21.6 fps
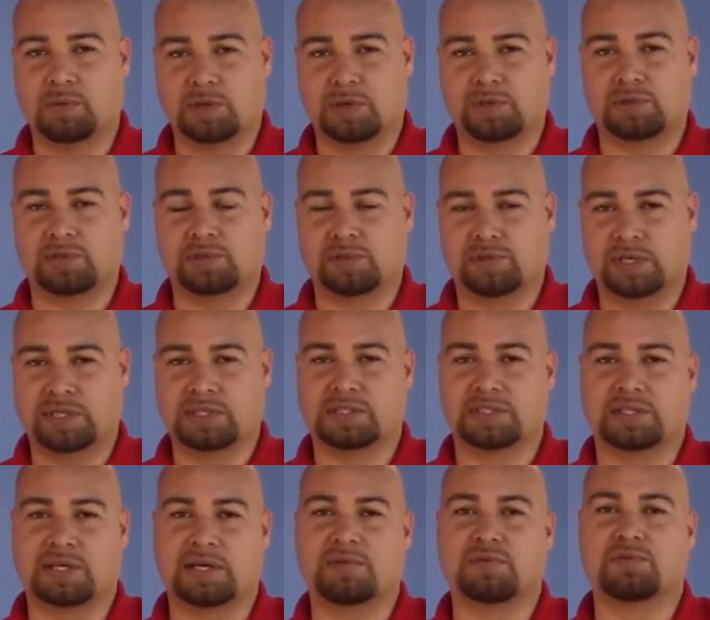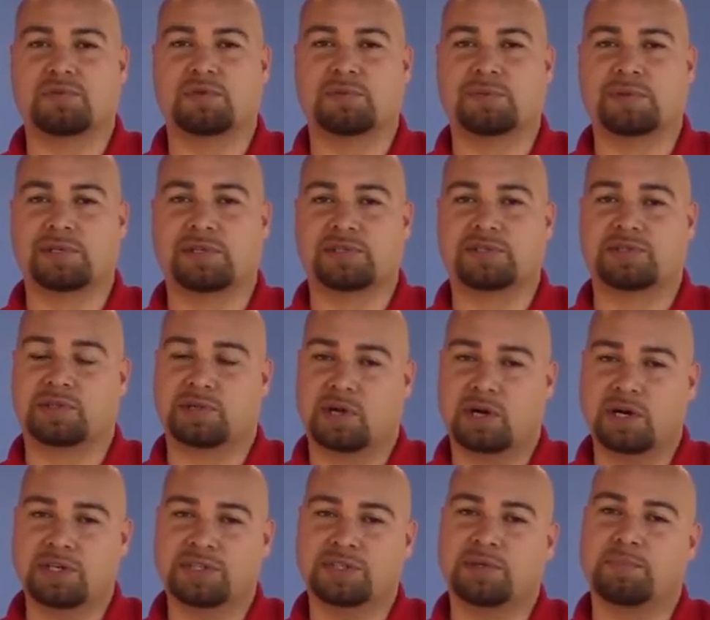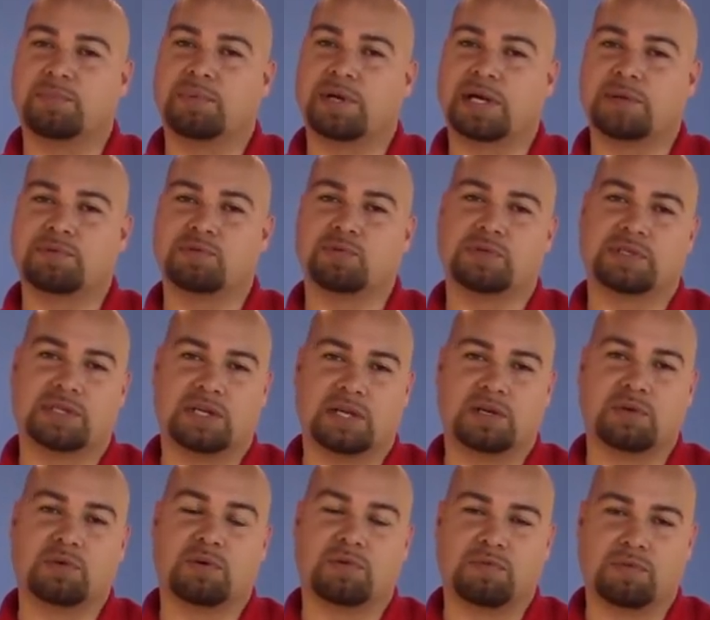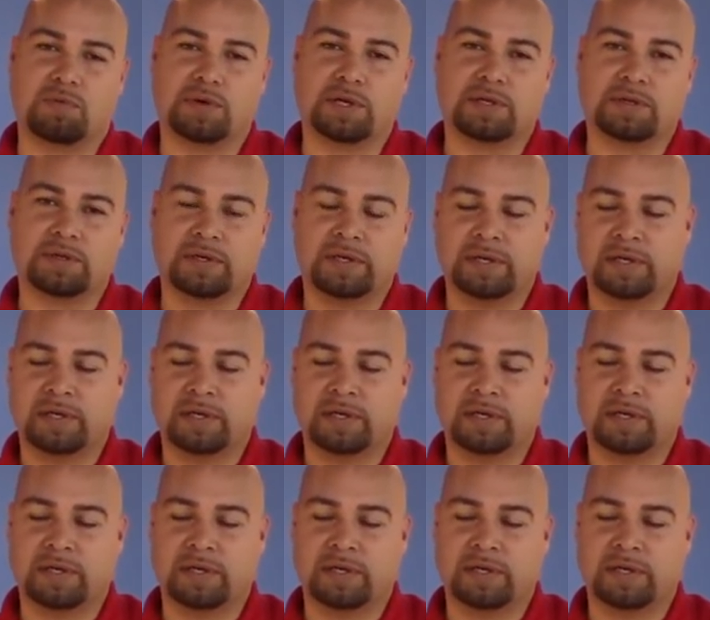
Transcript: work with transit time flow meters, there are some pipes we tend to avoid.